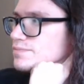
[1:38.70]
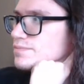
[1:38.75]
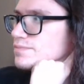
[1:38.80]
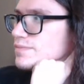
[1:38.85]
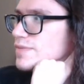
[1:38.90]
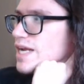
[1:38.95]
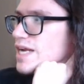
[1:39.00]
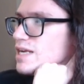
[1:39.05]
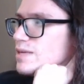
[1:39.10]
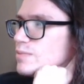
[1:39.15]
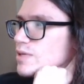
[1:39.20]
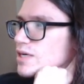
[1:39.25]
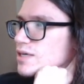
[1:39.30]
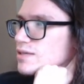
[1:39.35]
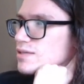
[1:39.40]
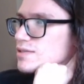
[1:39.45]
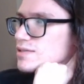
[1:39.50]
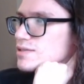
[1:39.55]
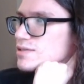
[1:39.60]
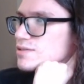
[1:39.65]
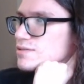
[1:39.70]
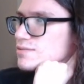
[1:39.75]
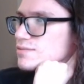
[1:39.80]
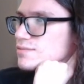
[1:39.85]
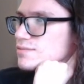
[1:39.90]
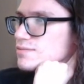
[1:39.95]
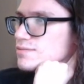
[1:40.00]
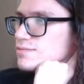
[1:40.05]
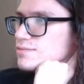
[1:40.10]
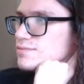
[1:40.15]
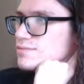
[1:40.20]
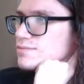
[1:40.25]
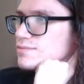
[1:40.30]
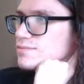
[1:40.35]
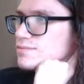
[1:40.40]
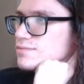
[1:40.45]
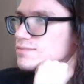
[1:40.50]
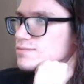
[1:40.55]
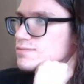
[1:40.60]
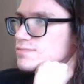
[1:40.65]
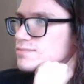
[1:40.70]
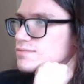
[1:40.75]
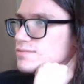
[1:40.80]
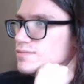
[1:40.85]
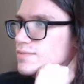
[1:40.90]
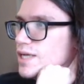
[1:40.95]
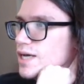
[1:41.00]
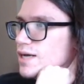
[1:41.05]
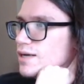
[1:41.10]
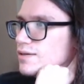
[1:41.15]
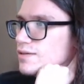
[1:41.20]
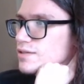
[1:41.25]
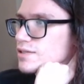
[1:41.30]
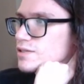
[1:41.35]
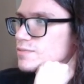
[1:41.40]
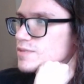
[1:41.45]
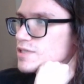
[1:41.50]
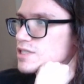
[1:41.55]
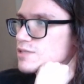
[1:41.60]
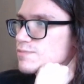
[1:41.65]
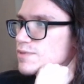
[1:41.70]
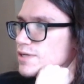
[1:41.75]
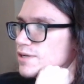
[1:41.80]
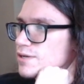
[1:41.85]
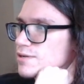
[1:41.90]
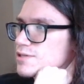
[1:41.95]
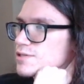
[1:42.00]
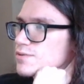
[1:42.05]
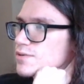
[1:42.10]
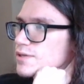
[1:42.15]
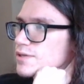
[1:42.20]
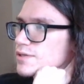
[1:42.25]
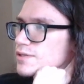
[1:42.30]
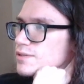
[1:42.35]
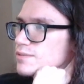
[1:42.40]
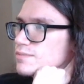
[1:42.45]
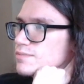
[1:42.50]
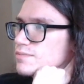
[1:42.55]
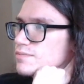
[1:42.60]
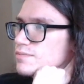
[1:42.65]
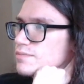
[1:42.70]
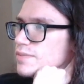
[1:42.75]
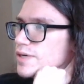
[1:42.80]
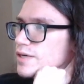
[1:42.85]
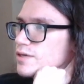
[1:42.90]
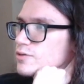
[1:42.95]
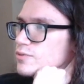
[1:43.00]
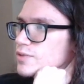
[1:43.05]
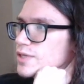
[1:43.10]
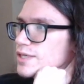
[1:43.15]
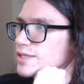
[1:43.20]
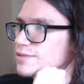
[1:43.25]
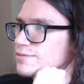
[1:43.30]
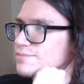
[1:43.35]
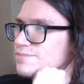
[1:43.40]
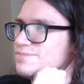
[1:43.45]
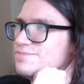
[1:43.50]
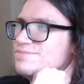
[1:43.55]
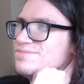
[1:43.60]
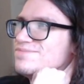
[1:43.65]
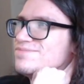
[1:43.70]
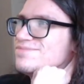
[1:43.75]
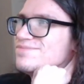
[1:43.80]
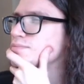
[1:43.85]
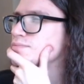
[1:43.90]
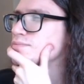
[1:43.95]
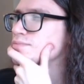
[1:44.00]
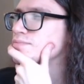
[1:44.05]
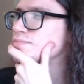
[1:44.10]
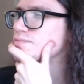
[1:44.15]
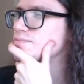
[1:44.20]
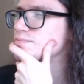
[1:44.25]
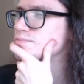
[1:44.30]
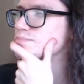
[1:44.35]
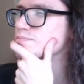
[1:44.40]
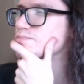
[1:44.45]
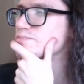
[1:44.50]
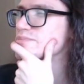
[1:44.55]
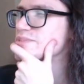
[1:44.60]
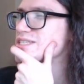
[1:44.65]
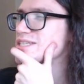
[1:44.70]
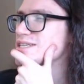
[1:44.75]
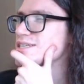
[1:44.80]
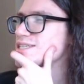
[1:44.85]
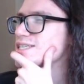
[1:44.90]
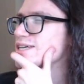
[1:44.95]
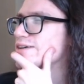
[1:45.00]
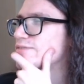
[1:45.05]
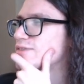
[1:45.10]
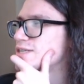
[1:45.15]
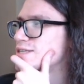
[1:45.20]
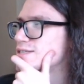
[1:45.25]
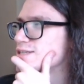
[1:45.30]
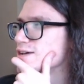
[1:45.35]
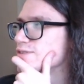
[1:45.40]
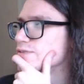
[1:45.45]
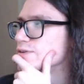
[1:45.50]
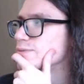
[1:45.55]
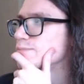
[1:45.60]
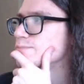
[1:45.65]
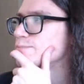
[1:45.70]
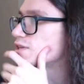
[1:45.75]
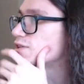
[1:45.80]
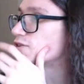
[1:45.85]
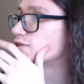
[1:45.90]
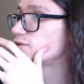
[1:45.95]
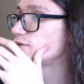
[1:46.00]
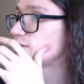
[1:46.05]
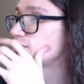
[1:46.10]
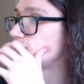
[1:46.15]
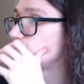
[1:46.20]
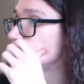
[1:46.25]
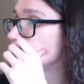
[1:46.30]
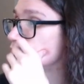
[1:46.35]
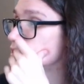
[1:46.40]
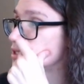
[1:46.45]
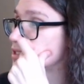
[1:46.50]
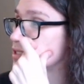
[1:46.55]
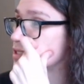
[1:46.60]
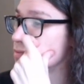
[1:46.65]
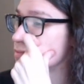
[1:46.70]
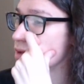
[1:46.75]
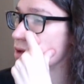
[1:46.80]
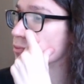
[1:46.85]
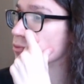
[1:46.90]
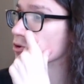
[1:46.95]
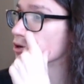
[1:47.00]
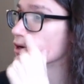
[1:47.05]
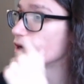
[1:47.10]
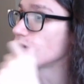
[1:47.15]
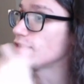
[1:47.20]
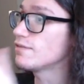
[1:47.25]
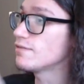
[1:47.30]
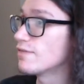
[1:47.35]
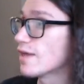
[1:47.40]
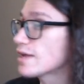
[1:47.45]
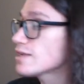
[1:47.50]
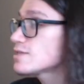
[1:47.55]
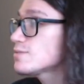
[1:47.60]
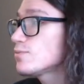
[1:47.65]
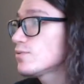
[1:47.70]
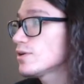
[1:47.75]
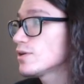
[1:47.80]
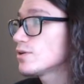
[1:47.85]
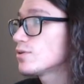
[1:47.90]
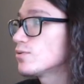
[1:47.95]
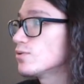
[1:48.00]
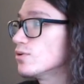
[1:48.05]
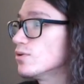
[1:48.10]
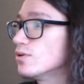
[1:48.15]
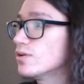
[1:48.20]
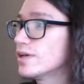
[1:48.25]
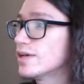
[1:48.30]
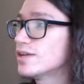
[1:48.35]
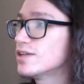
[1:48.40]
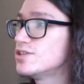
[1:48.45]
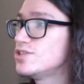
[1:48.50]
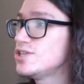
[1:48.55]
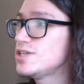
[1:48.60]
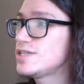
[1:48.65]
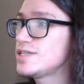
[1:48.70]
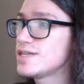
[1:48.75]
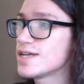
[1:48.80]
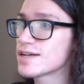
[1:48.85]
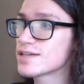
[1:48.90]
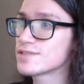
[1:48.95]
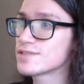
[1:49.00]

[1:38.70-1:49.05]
$80. No, it could be spent elsewhere in a better way. Z77, 32 gigs of memory. That's pretty cool, and a GTX